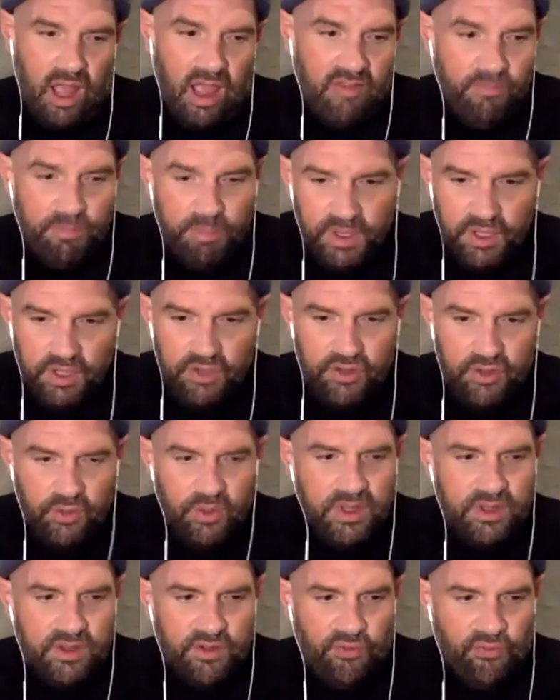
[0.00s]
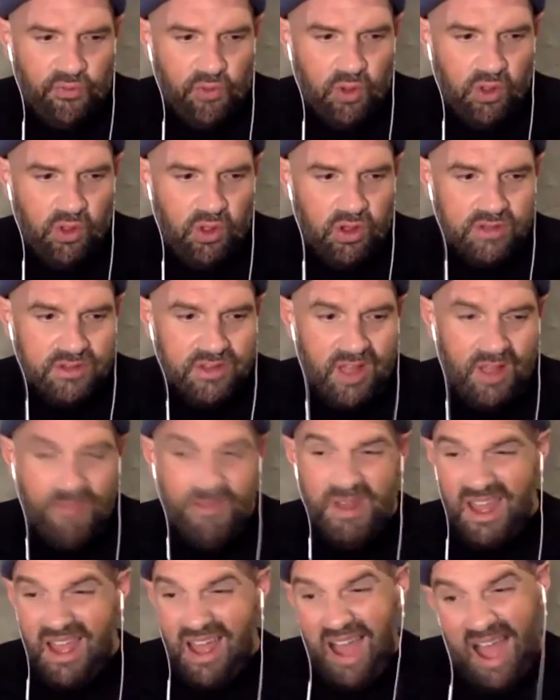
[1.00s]
I've been doing this for a long
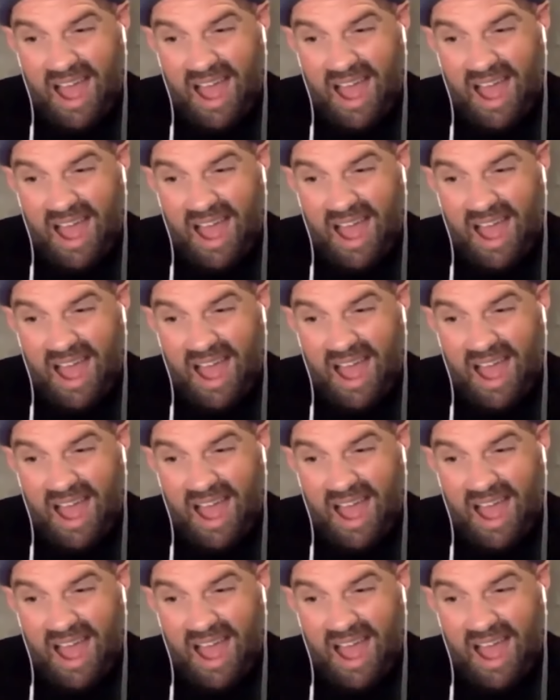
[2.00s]
time.